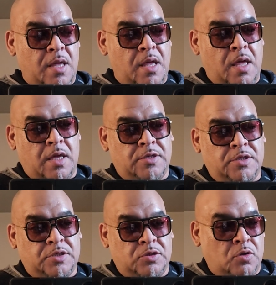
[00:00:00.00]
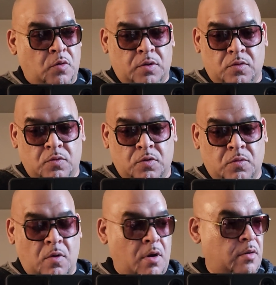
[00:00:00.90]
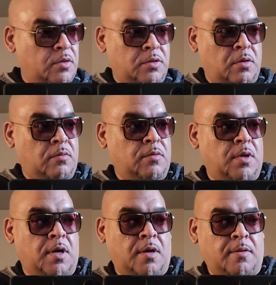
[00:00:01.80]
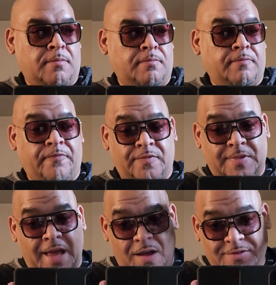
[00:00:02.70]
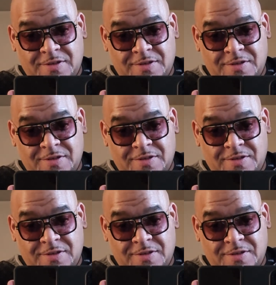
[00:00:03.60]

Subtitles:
and just knowing who you are, From the House